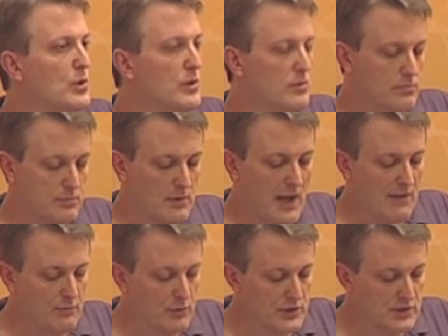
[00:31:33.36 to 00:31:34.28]
will
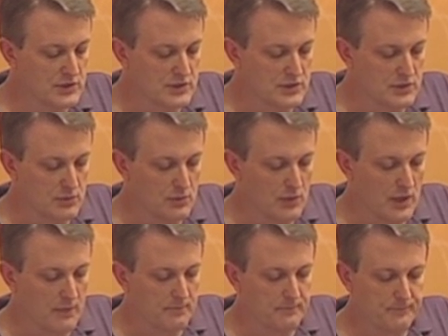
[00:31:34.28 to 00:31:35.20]
have reason to
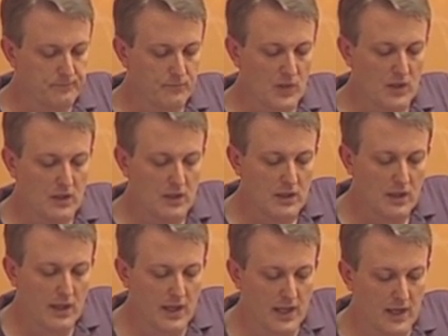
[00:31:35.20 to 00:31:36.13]

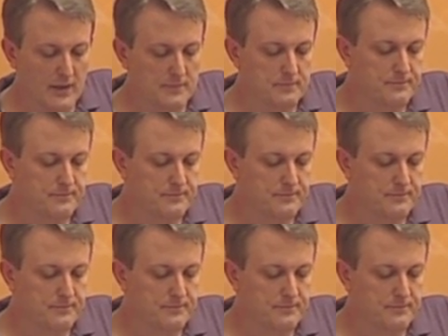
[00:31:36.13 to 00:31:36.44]
uh, uh,